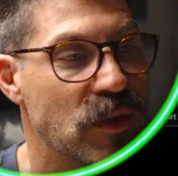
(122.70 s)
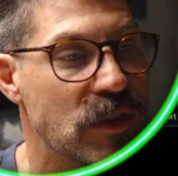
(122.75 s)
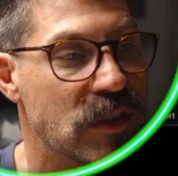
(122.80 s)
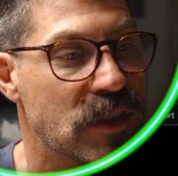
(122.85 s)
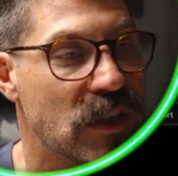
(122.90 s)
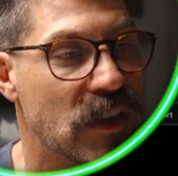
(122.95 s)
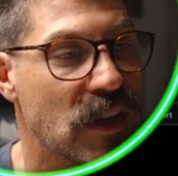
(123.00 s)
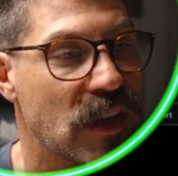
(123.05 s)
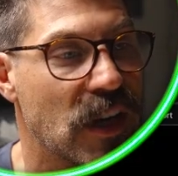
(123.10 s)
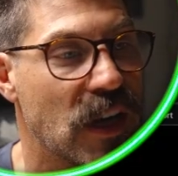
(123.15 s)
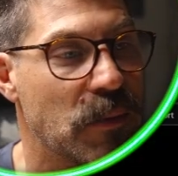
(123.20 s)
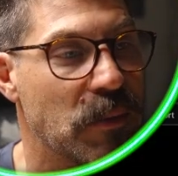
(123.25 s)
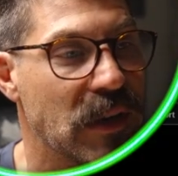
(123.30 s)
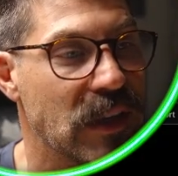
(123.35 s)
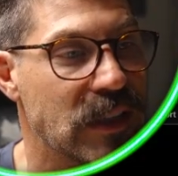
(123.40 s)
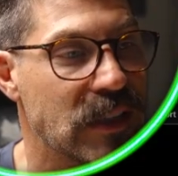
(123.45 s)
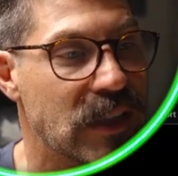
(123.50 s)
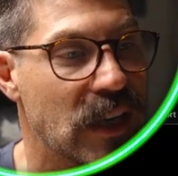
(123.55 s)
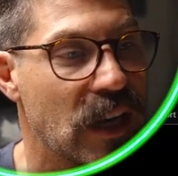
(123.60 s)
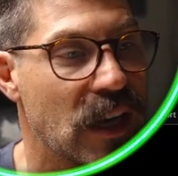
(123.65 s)
we started
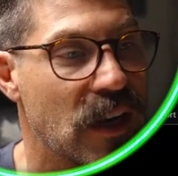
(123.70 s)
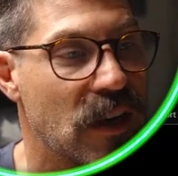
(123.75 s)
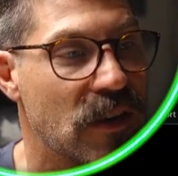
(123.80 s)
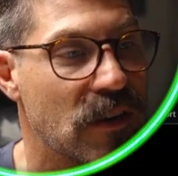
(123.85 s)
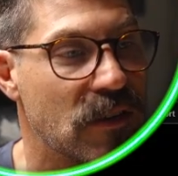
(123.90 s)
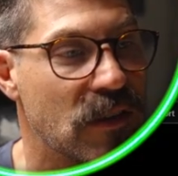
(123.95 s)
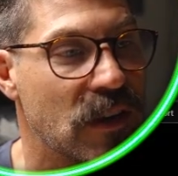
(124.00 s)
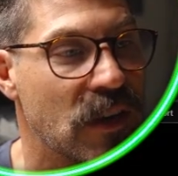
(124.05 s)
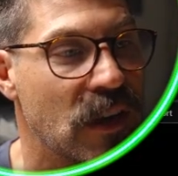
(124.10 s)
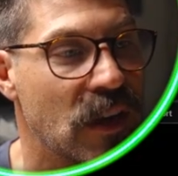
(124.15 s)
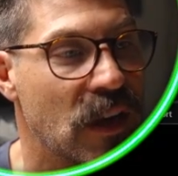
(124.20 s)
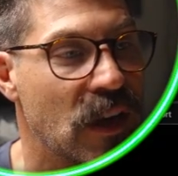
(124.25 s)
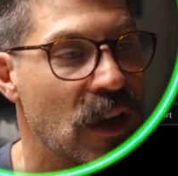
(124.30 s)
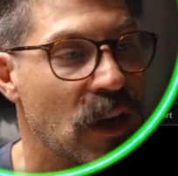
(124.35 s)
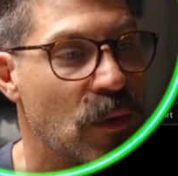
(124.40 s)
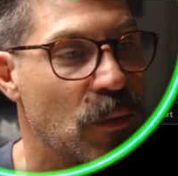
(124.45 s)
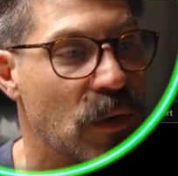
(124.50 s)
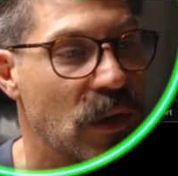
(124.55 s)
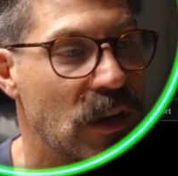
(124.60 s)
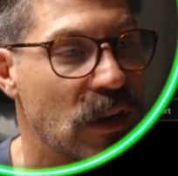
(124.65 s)
coming down.
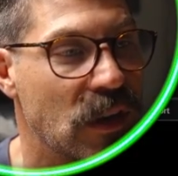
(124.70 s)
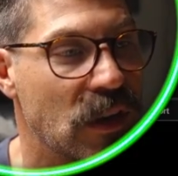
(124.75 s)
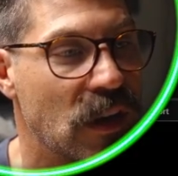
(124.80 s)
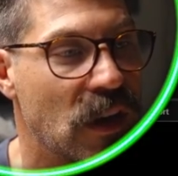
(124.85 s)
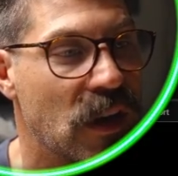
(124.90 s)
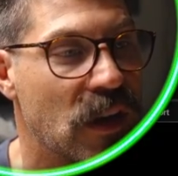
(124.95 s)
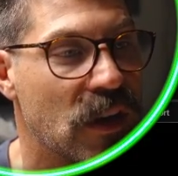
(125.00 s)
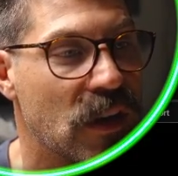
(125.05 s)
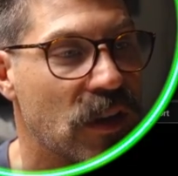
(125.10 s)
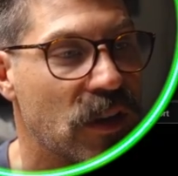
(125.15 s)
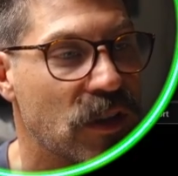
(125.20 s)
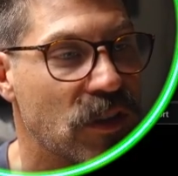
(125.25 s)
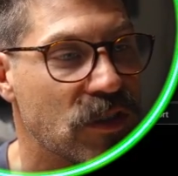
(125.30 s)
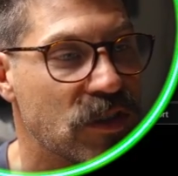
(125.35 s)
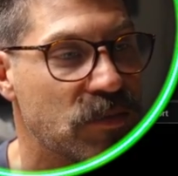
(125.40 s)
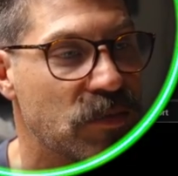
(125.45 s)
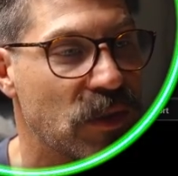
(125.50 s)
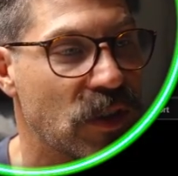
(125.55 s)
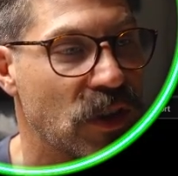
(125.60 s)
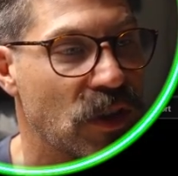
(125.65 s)
We did not
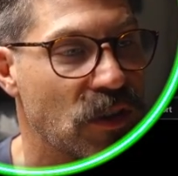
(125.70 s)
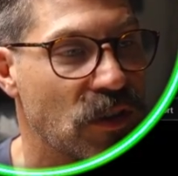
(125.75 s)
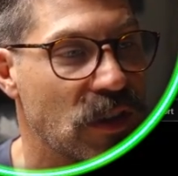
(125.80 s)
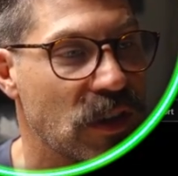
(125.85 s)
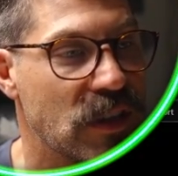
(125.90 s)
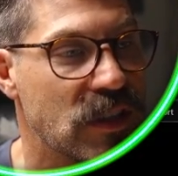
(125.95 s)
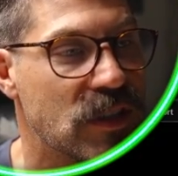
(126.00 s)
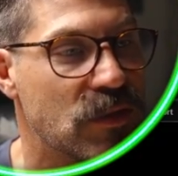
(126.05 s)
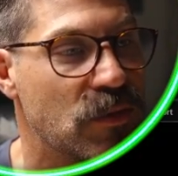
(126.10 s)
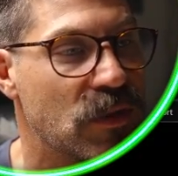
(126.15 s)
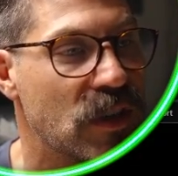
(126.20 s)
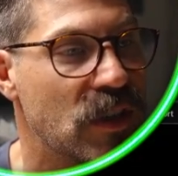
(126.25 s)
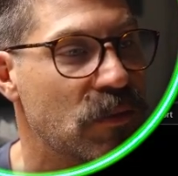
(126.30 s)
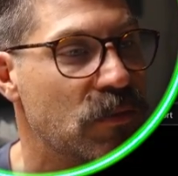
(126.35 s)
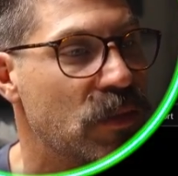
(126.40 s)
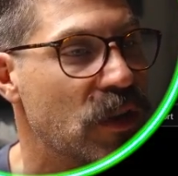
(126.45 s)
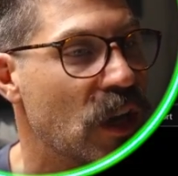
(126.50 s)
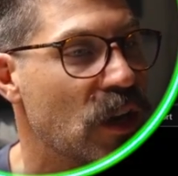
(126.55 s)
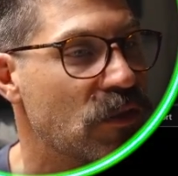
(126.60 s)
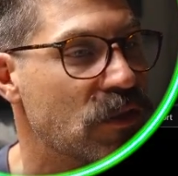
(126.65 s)
close below this
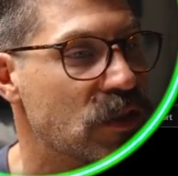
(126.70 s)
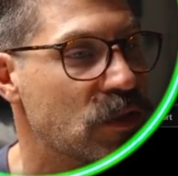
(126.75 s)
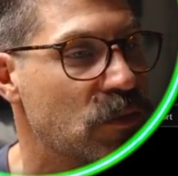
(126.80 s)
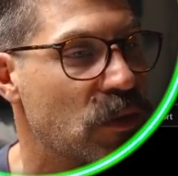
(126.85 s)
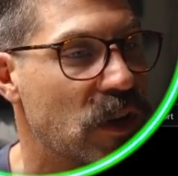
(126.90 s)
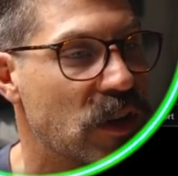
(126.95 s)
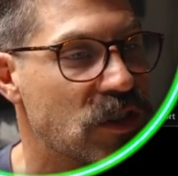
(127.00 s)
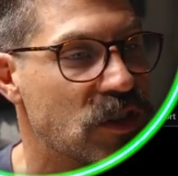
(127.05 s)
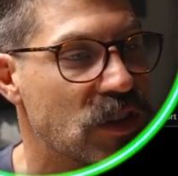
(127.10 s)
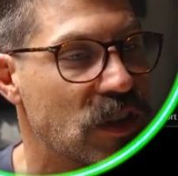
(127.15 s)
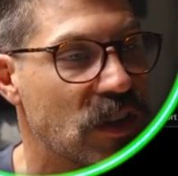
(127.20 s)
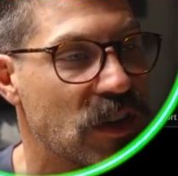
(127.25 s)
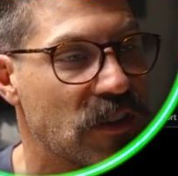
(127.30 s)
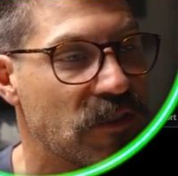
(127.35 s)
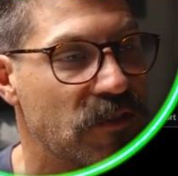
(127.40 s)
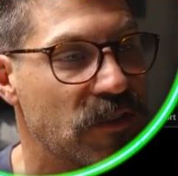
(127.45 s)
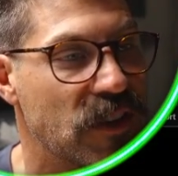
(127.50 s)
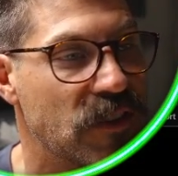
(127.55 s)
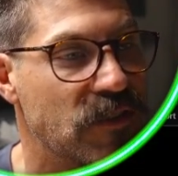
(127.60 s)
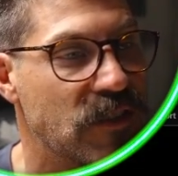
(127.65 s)
one, but I was watching on a
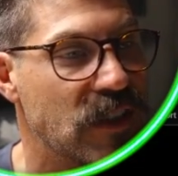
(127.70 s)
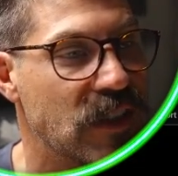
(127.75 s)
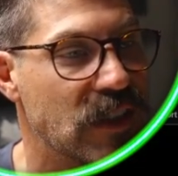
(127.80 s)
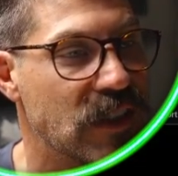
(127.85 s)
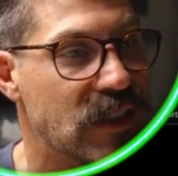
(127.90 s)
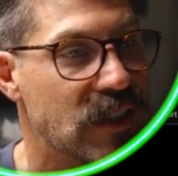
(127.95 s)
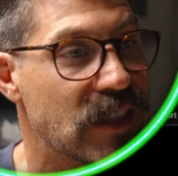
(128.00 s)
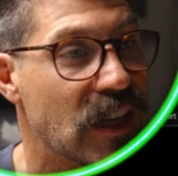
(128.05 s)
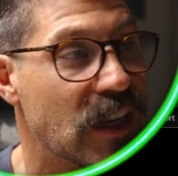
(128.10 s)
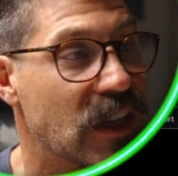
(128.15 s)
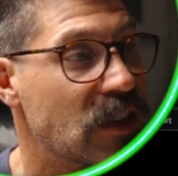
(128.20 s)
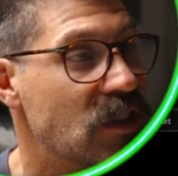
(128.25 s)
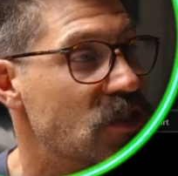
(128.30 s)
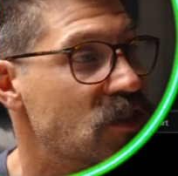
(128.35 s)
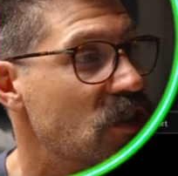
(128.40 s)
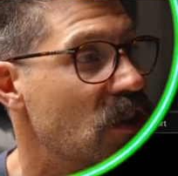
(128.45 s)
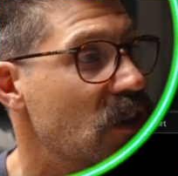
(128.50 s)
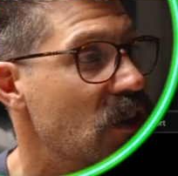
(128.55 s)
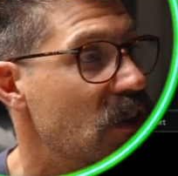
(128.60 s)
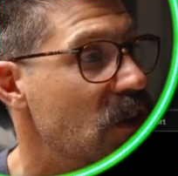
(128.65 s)
15-second
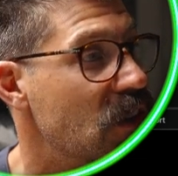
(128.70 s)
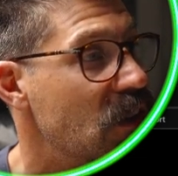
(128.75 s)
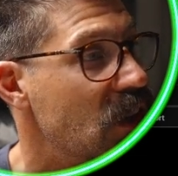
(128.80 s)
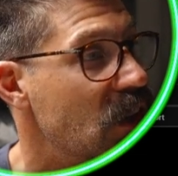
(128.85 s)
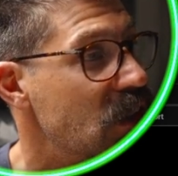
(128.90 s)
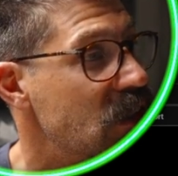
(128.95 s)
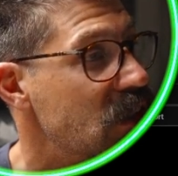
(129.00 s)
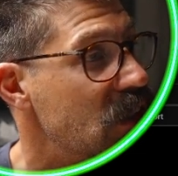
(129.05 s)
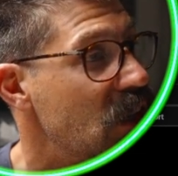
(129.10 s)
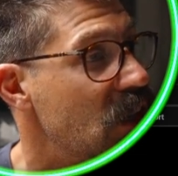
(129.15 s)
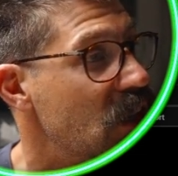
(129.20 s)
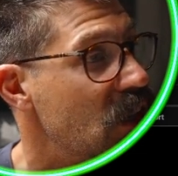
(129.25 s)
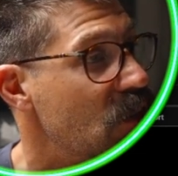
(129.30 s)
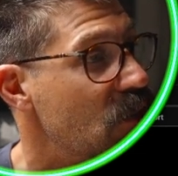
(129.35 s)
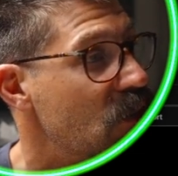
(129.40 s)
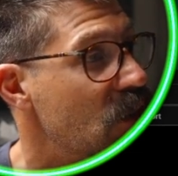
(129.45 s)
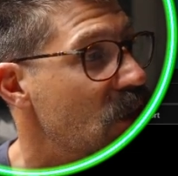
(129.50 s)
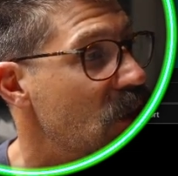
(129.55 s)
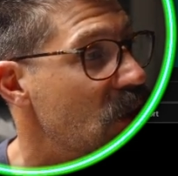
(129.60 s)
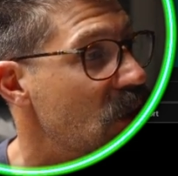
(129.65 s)
chart, and that's kind of
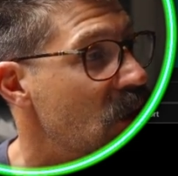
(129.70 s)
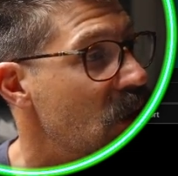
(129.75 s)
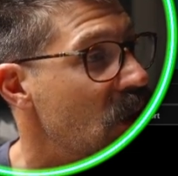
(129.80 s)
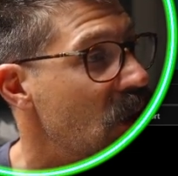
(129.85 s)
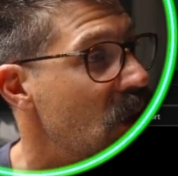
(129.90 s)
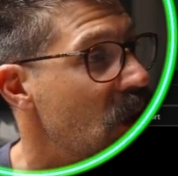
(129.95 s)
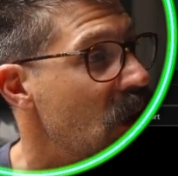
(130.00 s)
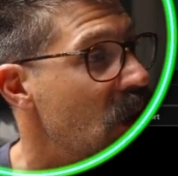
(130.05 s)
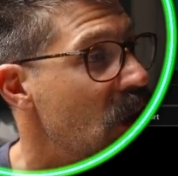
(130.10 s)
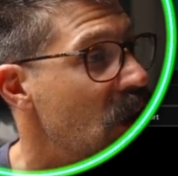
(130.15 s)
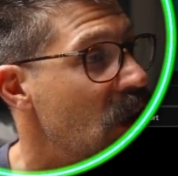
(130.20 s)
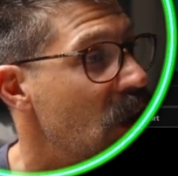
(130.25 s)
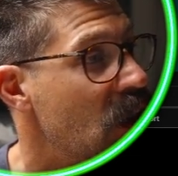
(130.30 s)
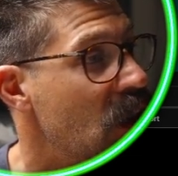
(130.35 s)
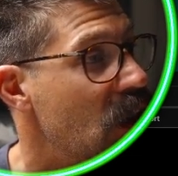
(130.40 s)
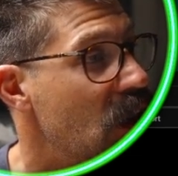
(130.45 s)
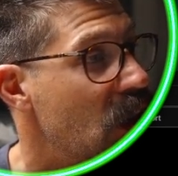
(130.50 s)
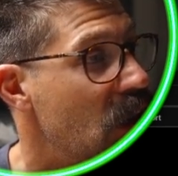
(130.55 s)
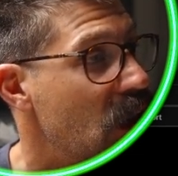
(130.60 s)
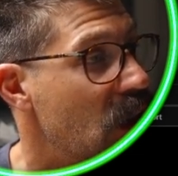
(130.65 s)
where
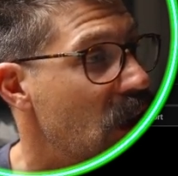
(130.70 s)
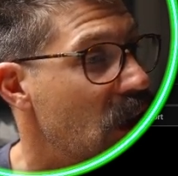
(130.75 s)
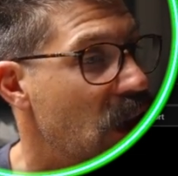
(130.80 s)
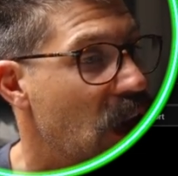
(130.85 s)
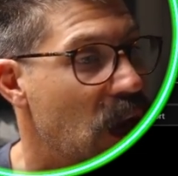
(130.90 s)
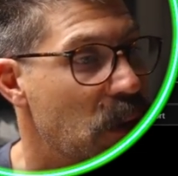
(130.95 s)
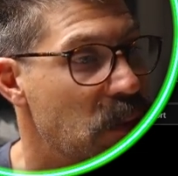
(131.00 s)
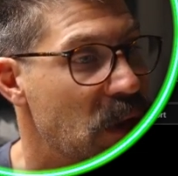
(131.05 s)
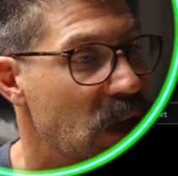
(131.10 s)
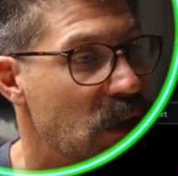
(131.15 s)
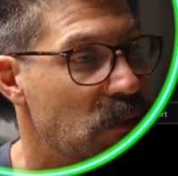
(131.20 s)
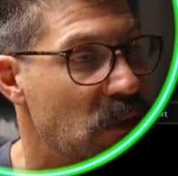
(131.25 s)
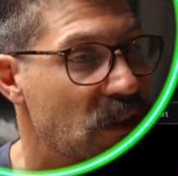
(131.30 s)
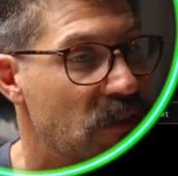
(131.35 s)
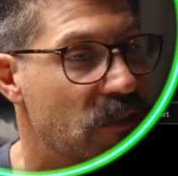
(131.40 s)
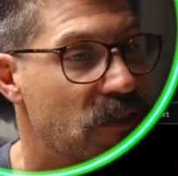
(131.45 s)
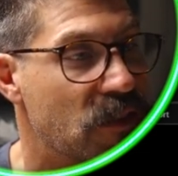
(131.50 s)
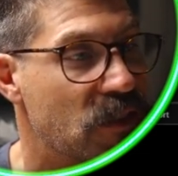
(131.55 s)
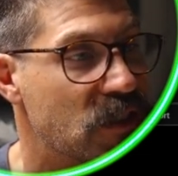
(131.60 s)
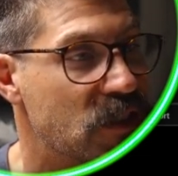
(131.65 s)
I made my
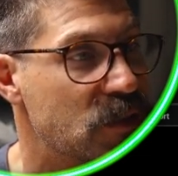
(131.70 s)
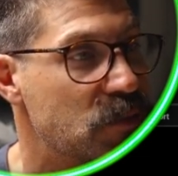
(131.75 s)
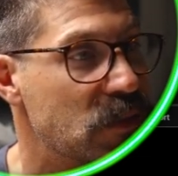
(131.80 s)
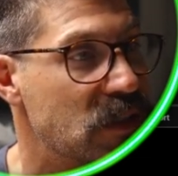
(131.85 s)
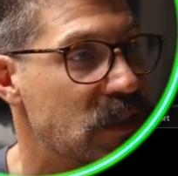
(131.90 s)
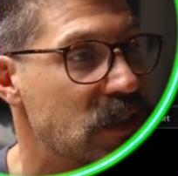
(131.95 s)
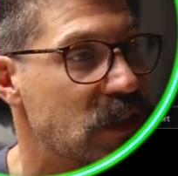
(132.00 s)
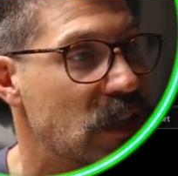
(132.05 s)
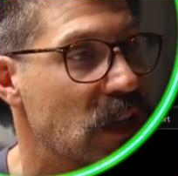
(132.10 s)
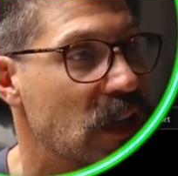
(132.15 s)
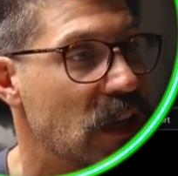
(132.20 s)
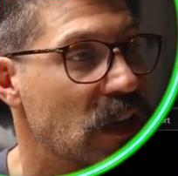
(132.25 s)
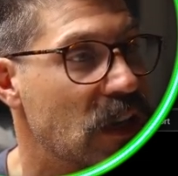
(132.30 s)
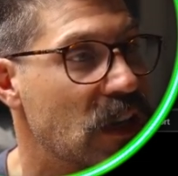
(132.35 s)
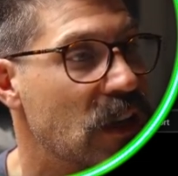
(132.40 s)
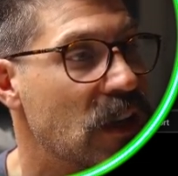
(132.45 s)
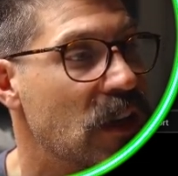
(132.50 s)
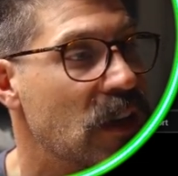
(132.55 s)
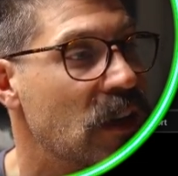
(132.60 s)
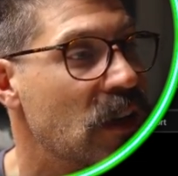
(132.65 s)
first
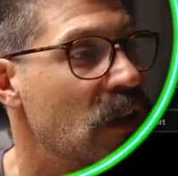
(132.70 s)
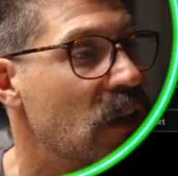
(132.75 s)
mistake.